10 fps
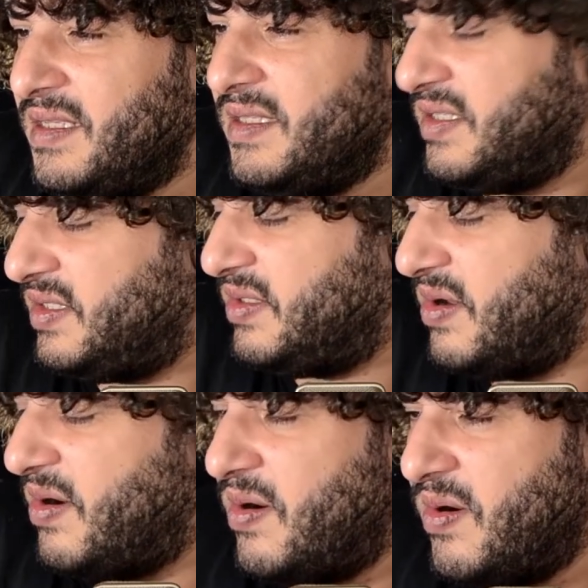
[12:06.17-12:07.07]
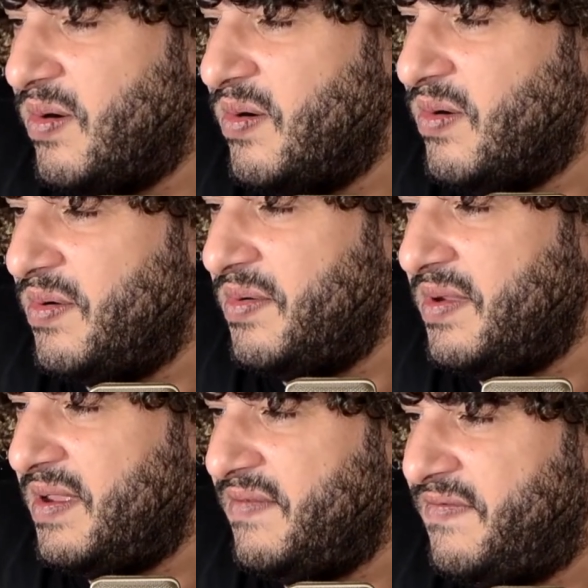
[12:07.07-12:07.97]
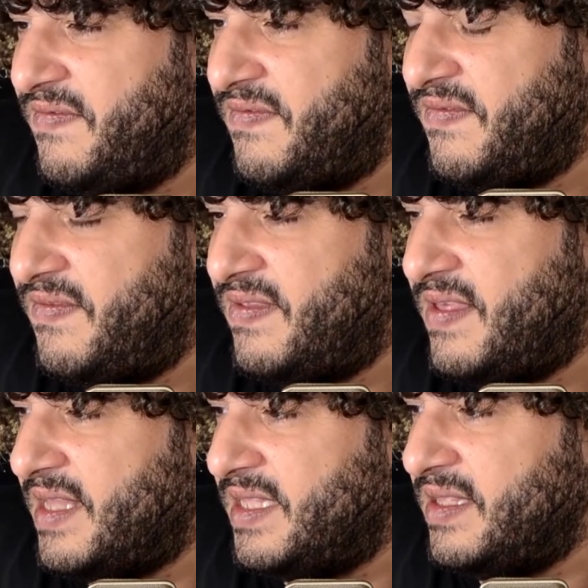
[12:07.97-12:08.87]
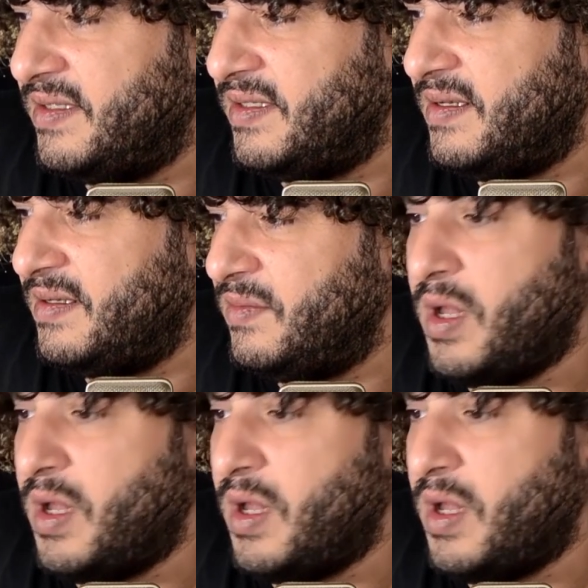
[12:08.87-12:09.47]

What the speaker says: So, if that doesn't...